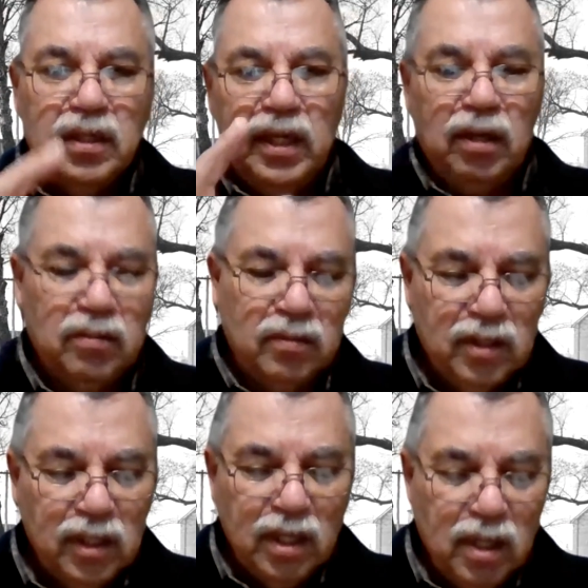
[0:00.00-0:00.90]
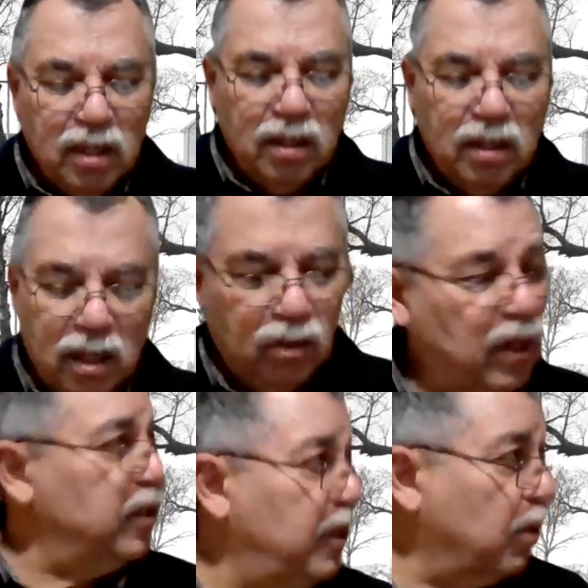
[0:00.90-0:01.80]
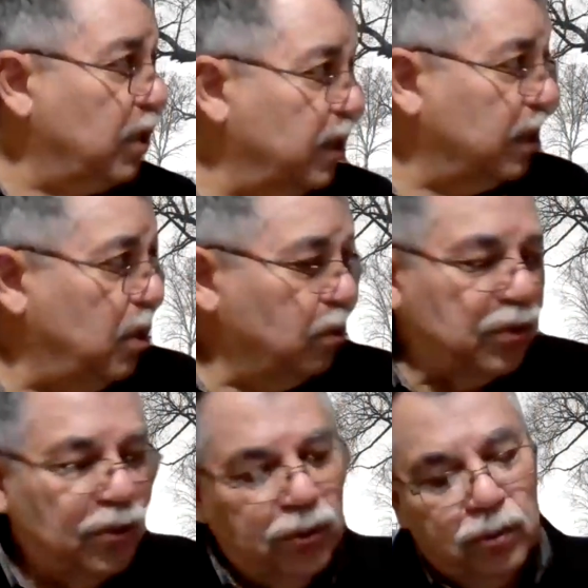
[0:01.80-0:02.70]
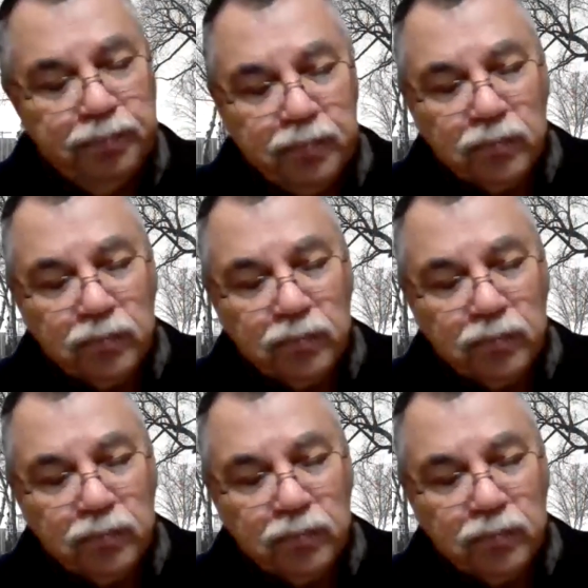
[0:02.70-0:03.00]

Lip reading: Now, quickly, we're going to go to,